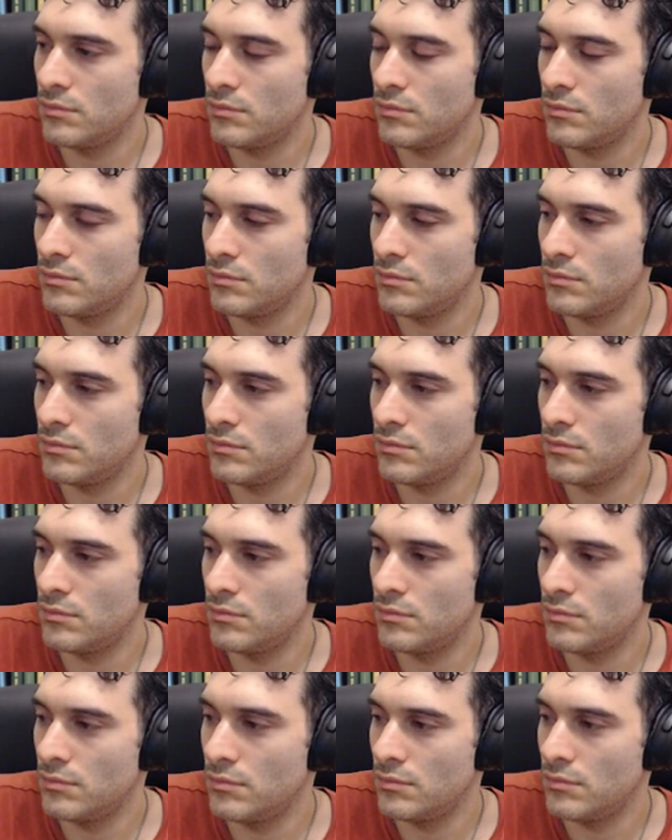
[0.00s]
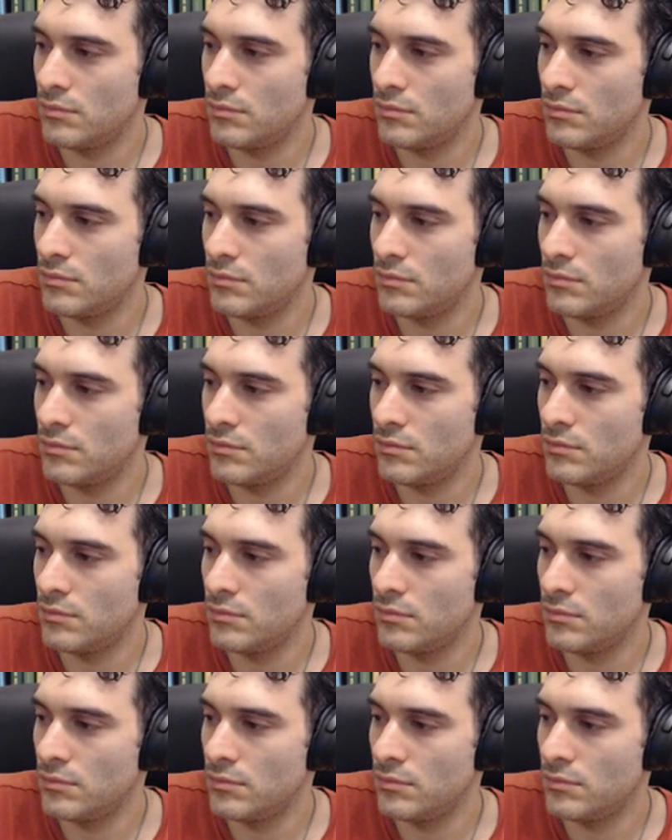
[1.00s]

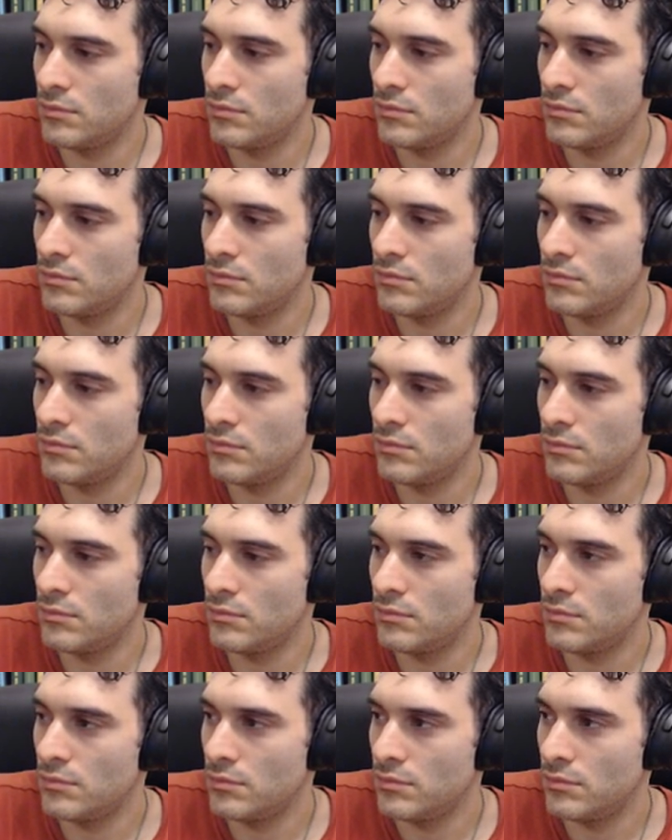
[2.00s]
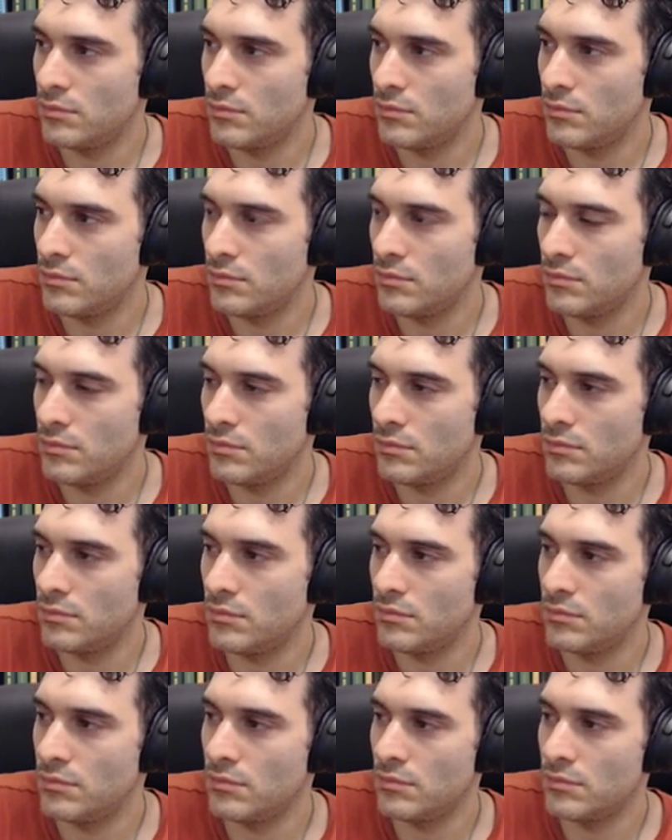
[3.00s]

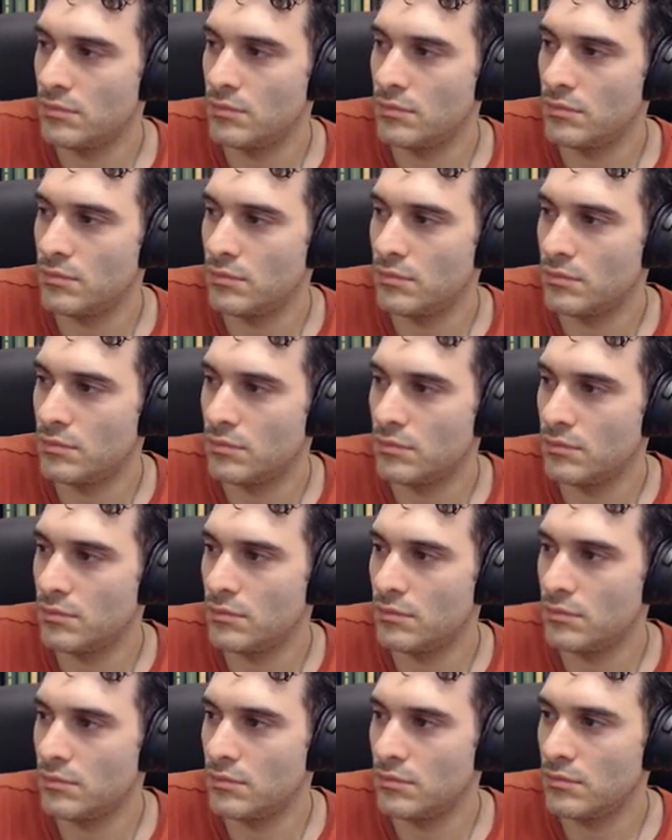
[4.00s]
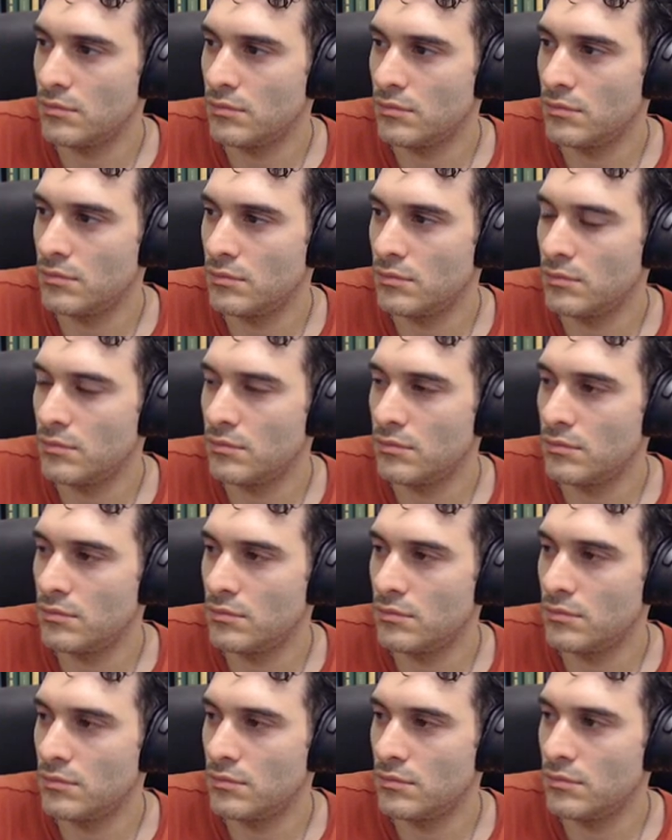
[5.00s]

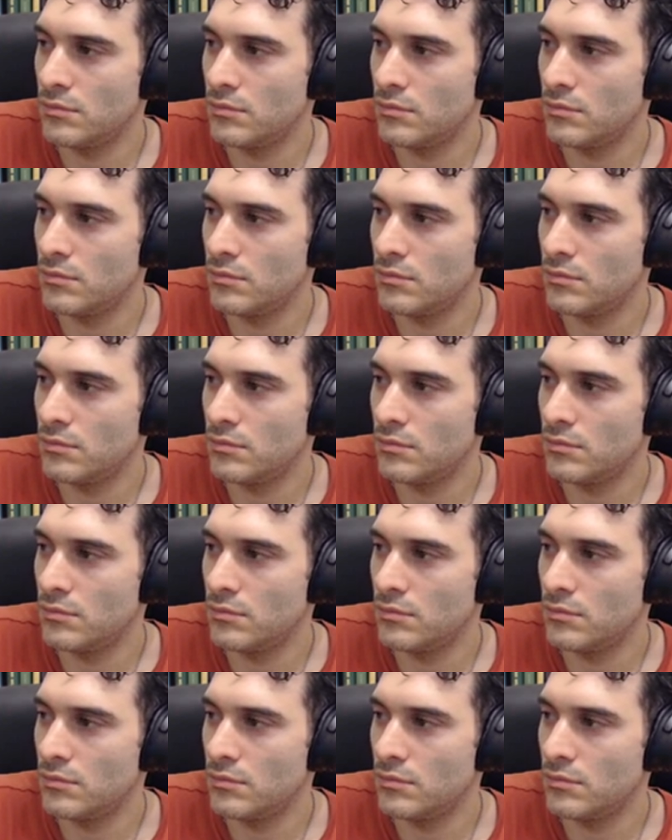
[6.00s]
The person shown says nothing.